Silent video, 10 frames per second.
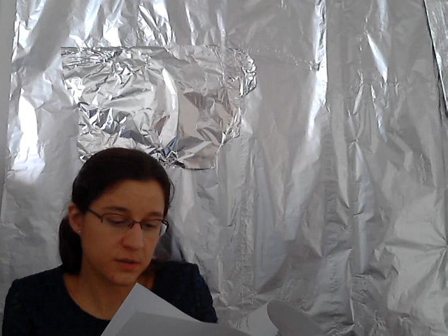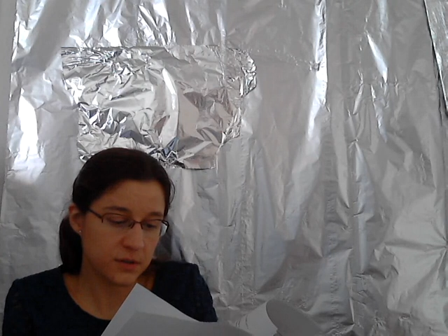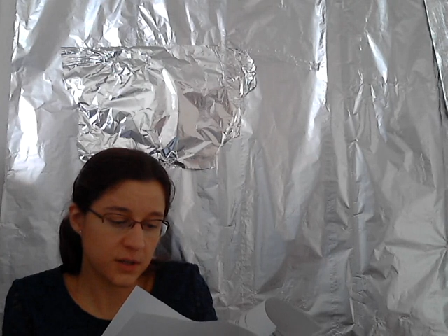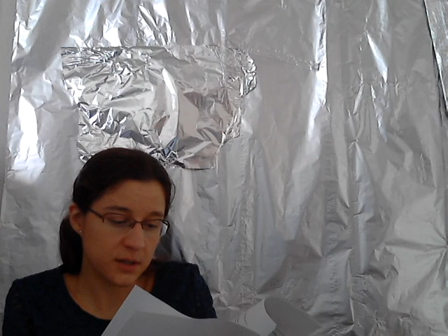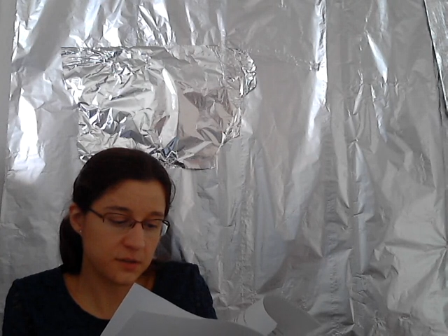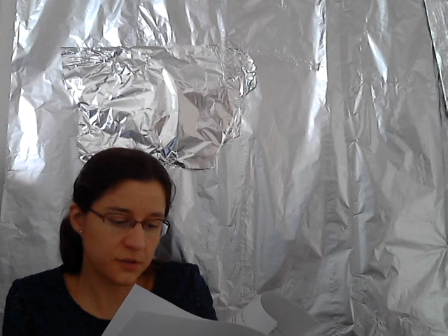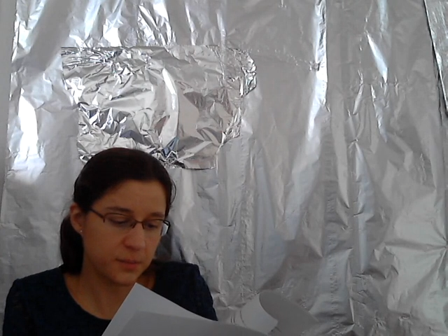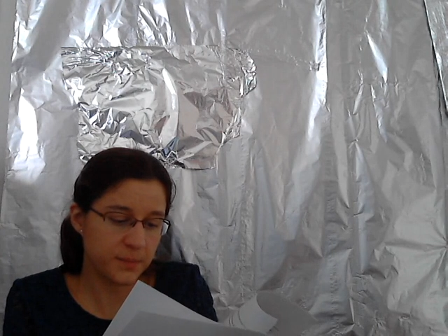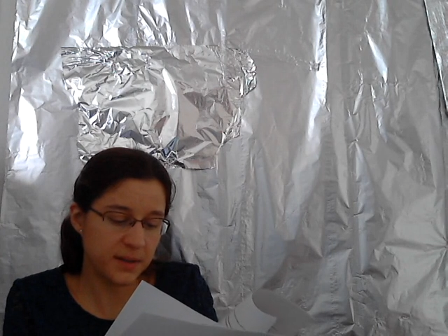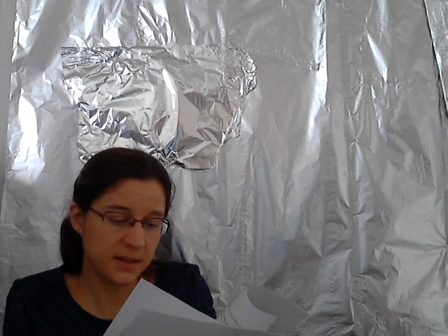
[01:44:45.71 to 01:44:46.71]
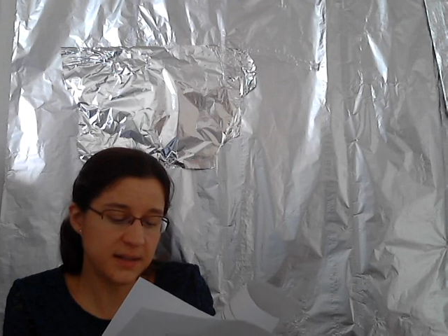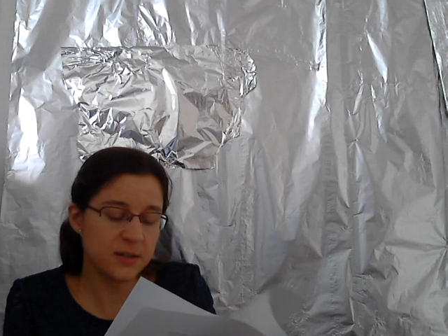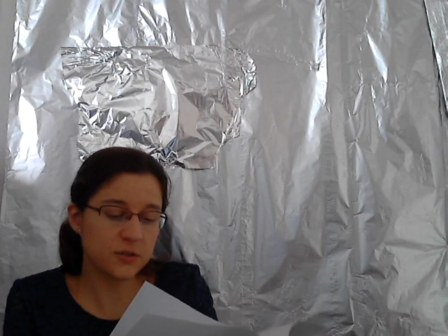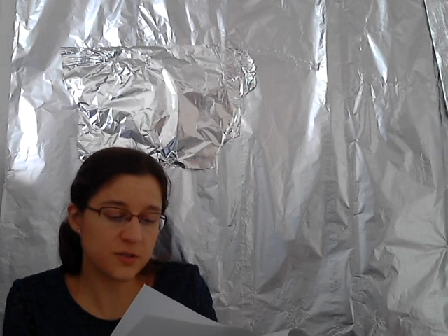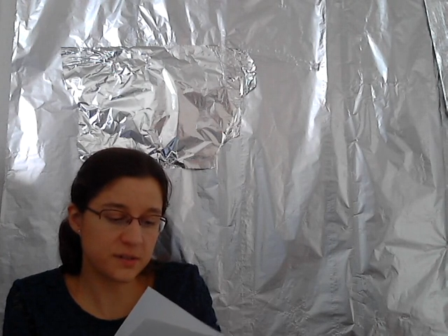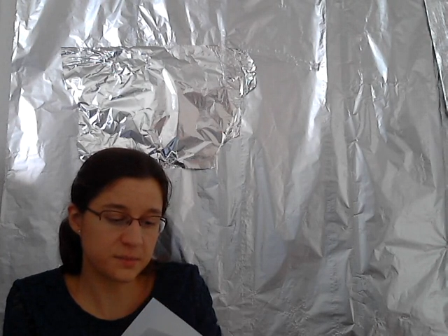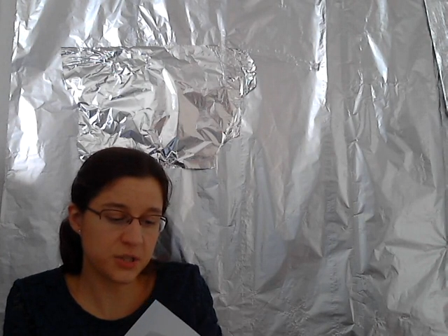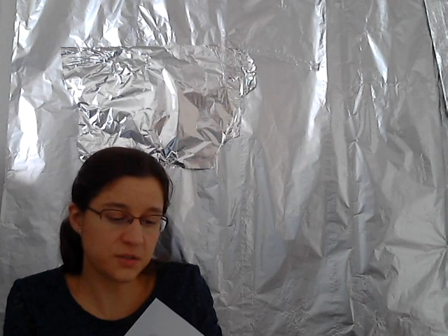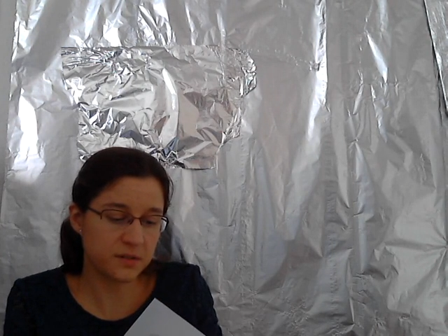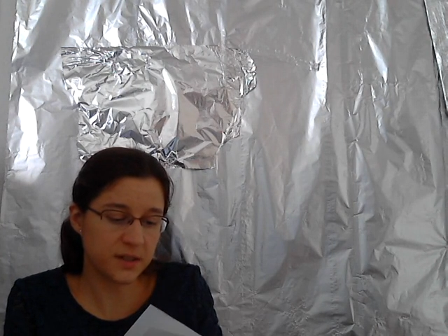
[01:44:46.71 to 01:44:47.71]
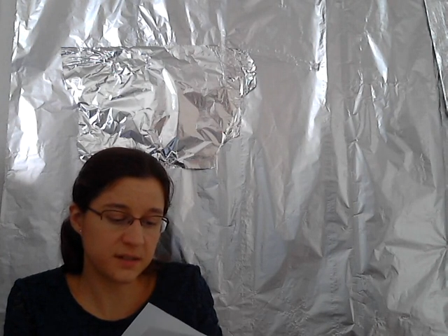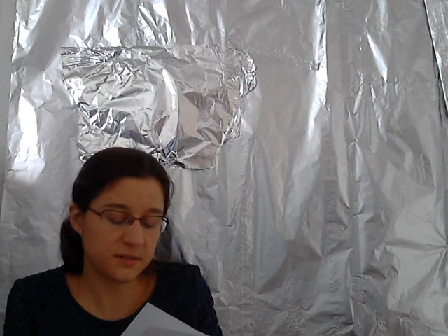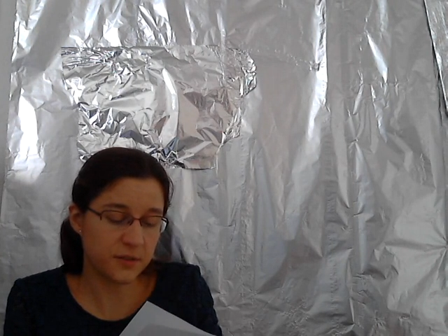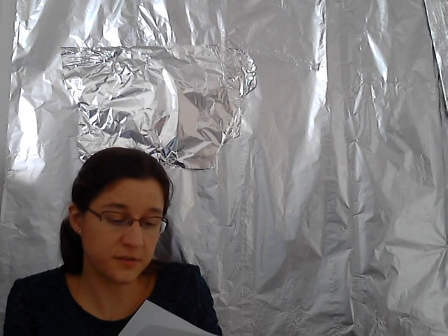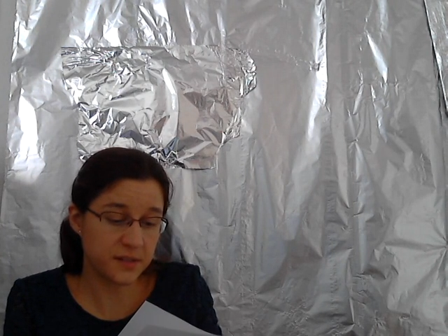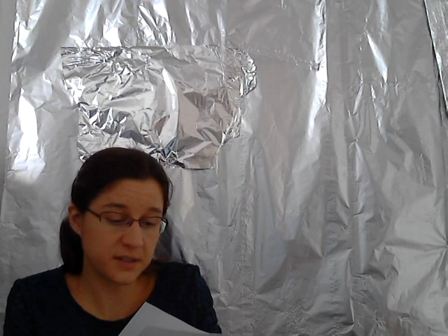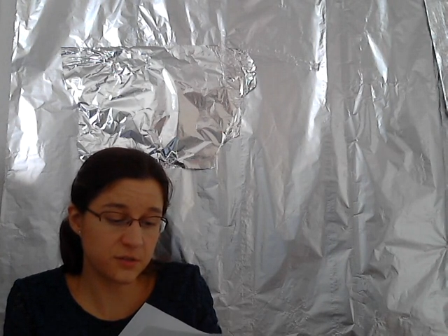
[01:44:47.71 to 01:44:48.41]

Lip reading: So illegal transmissions of signals